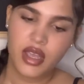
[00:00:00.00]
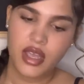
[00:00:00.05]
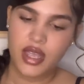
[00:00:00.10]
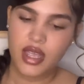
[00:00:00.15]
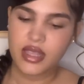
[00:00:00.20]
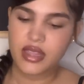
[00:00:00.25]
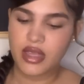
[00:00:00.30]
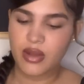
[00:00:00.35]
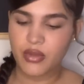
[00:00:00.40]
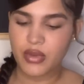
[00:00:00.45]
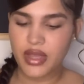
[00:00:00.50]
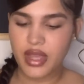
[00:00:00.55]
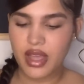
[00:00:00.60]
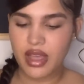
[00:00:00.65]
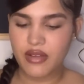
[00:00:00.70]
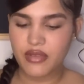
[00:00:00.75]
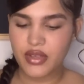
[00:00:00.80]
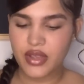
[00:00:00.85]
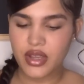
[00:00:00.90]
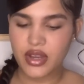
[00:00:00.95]
And then we
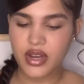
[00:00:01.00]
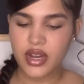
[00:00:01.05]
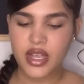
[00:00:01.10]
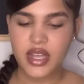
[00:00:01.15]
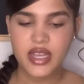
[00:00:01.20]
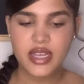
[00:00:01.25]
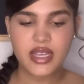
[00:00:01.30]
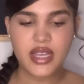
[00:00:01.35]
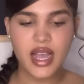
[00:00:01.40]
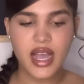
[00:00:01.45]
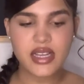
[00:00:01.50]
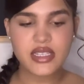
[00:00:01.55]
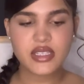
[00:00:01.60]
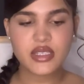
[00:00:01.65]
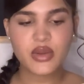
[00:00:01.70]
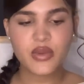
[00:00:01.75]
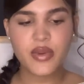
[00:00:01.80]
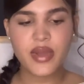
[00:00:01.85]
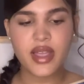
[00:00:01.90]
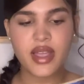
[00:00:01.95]
have here cast
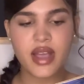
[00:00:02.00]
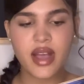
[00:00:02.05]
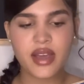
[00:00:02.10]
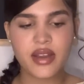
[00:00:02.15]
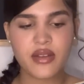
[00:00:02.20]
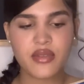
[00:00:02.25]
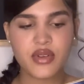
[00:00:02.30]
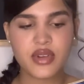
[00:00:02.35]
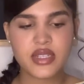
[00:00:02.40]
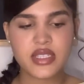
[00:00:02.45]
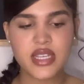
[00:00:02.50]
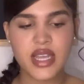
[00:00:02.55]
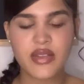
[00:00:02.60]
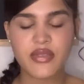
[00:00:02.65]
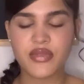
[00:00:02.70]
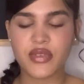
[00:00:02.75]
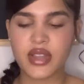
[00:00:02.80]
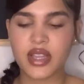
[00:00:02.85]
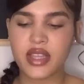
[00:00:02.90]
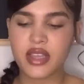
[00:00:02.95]
away out of your death,
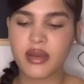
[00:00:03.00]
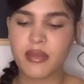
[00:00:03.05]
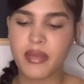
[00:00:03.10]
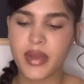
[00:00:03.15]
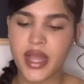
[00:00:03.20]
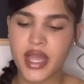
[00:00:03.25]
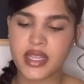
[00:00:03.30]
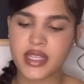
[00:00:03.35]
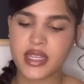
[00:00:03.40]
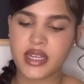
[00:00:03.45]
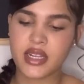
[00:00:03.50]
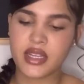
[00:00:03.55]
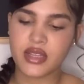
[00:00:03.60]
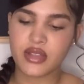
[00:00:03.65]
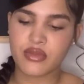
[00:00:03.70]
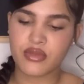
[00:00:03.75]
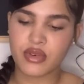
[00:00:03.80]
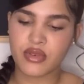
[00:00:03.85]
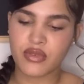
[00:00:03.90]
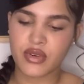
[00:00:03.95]
feeling abandoned in the
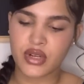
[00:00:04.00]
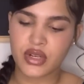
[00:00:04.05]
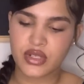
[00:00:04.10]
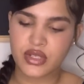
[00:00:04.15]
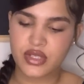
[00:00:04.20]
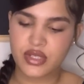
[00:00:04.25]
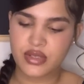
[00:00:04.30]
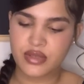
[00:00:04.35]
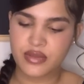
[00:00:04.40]
reverse.